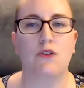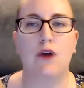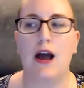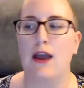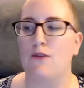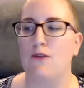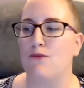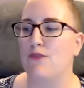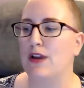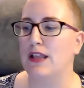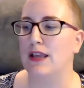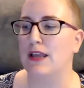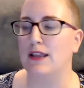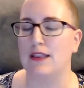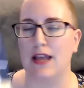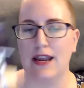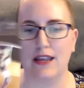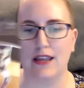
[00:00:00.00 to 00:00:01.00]
I
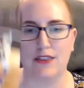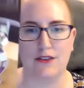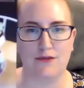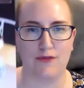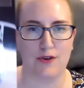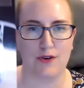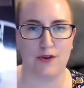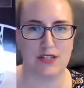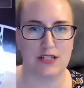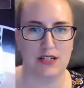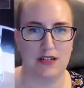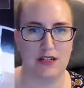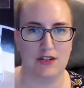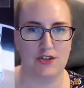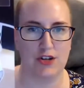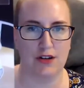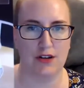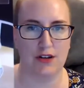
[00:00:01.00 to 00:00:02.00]
really like the first
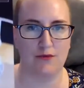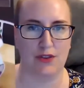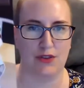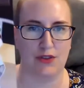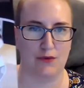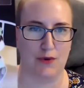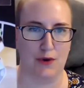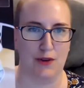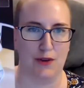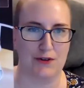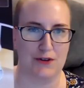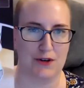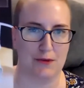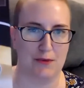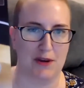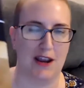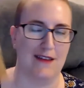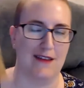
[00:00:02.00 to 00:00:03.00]
edition with the roller
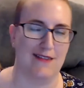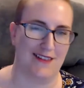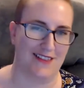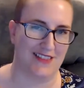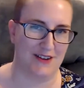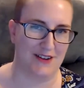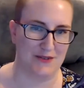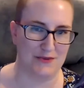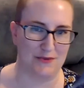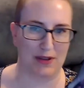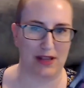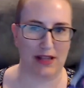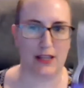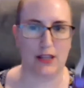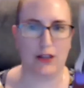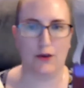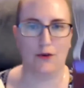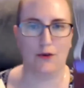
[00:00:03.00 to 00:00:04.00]
derby. I thought that was really
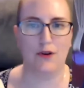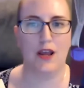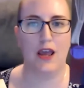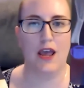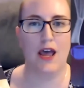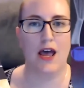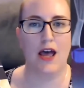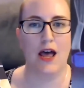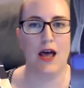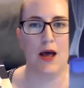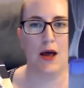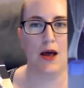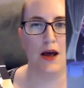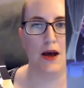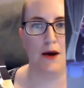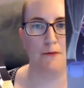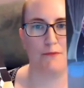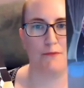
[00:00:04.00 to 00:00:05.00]
cute.
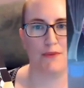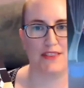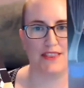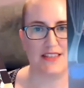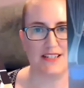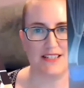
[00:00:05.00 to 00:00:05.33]
But this